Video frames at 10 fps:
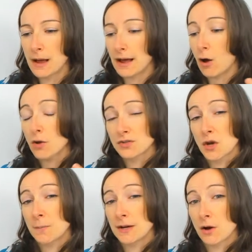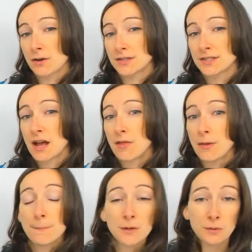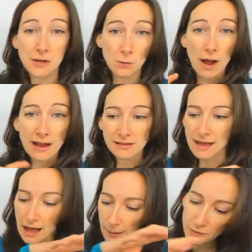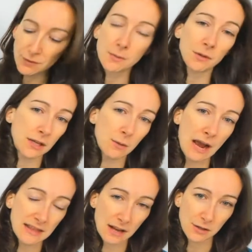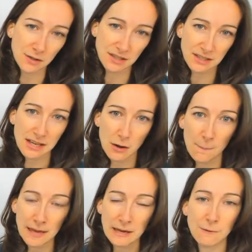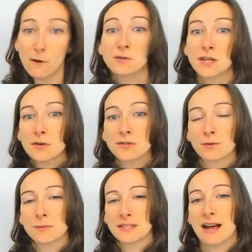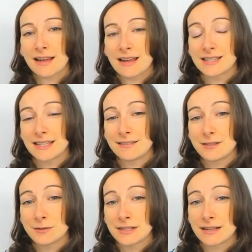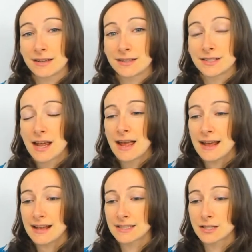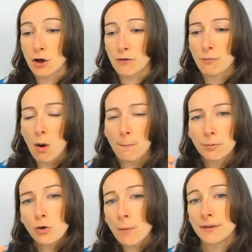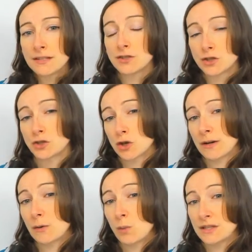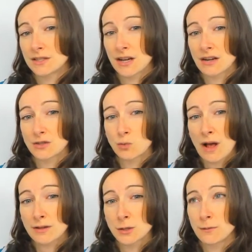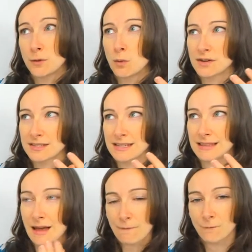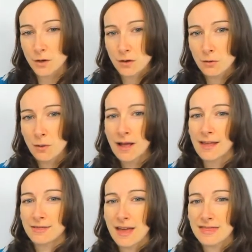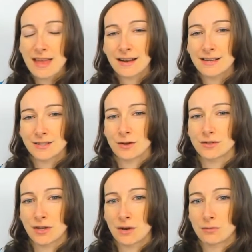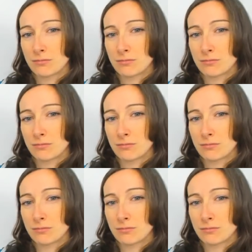also because the Milky Way, the arm of the Milky Way that you see on many photos from stargazing in New Zealand, is sort of more prominent during winter as well. So if you want to see that view, then that is also